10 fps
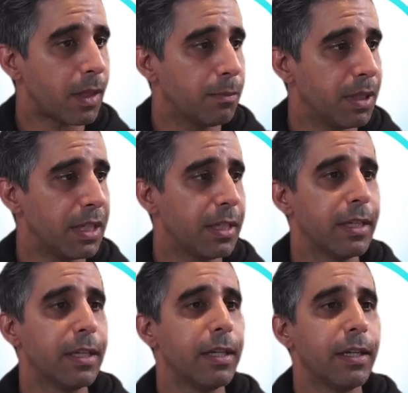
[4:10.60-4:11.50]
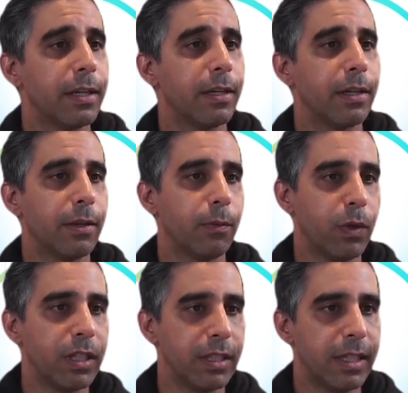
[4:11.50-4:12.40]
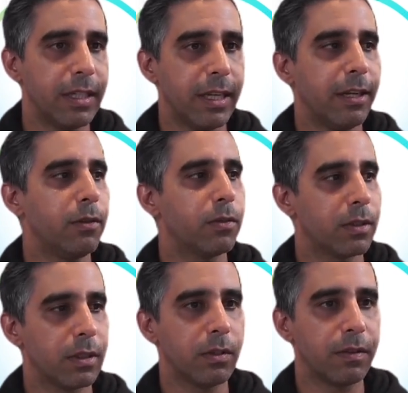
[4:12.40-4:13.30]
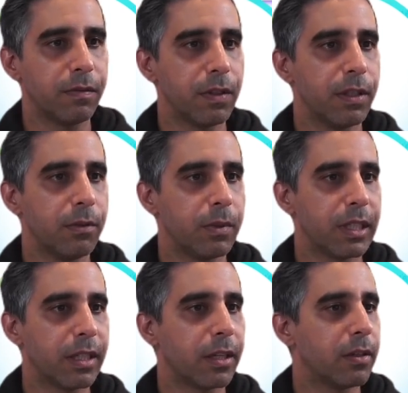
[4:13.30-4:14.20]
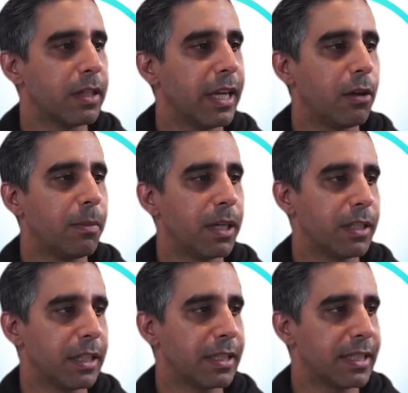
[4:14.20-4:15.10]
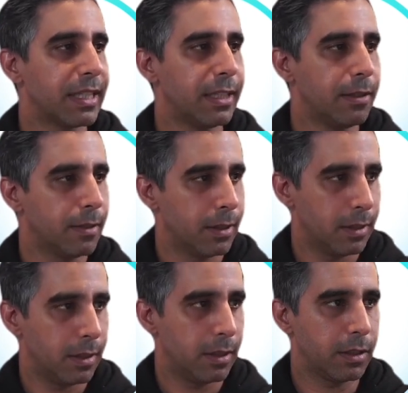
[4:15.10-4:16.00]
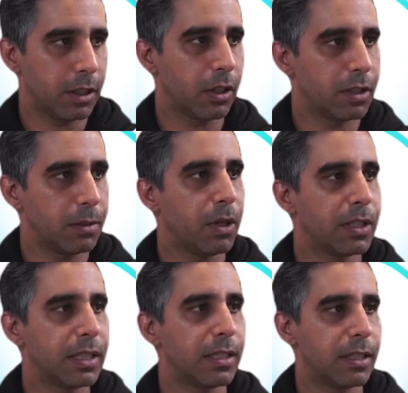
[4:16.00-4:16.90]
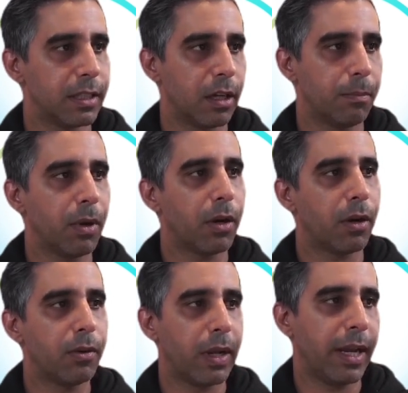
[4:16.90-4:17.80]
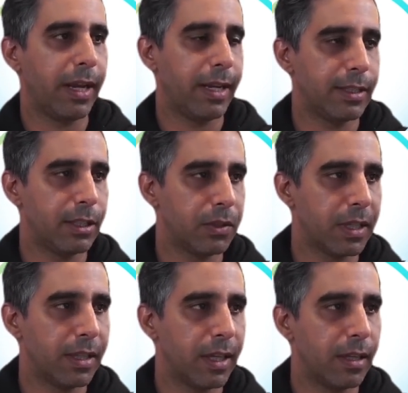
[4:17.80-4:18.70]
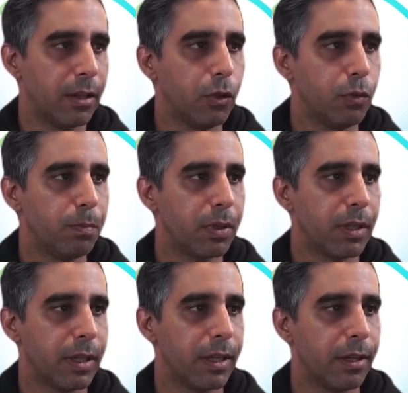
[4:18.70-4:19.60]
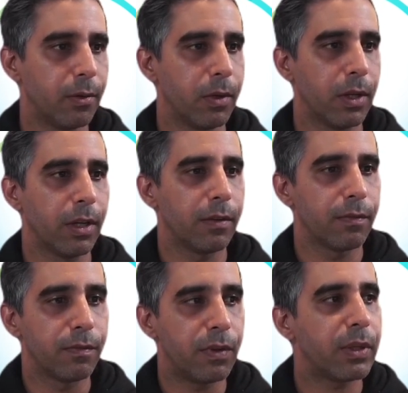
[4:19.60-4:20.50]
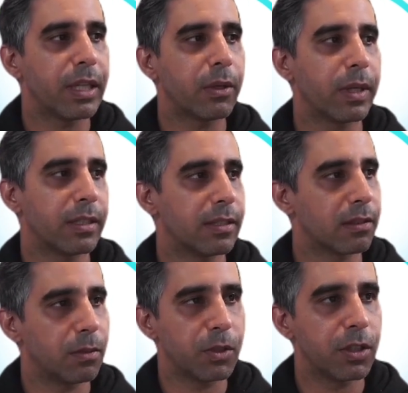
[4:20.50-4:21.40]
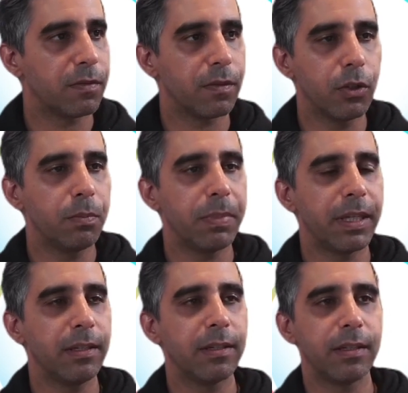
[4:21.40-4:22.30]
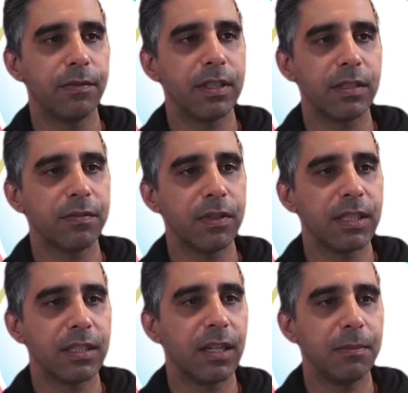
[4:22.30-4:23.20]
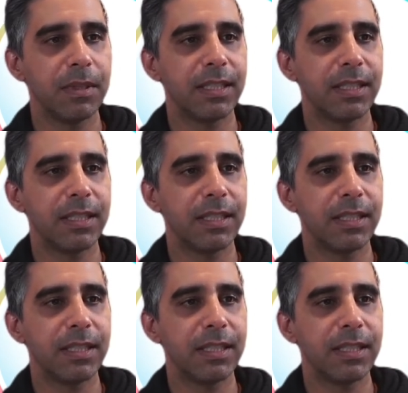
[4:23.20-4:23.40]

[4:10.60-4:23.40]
But when you then now looking further, when you click on the arrow button, you can see you got deposit, you got borrow, and you can then loop. Now, very quick description of looping if it's your first time.